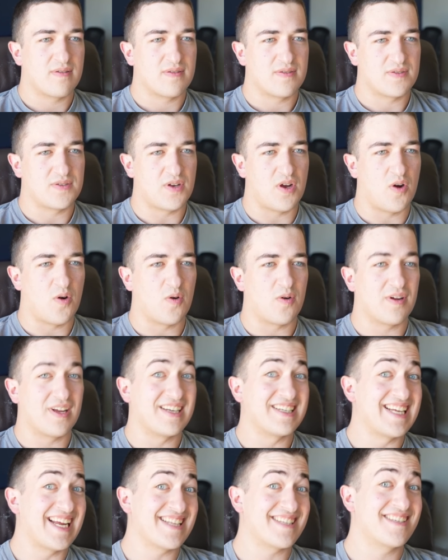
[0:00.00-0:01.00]
So
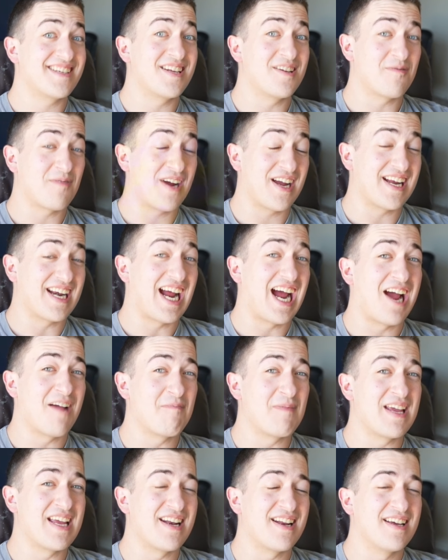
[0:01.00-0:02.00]
intensity, right? I
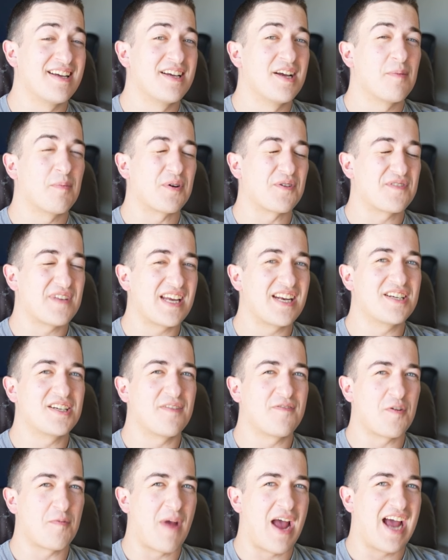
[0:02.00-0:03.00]
mean percentage
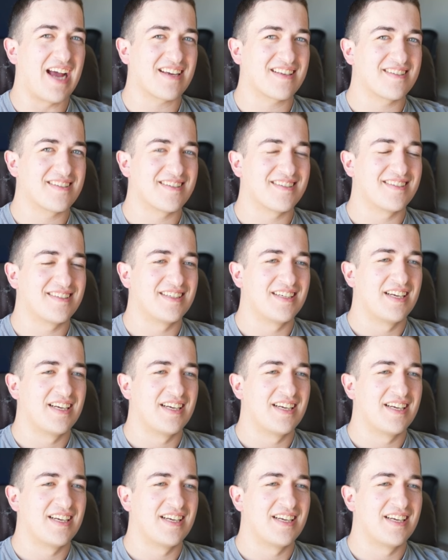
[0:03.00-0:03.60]
of your max.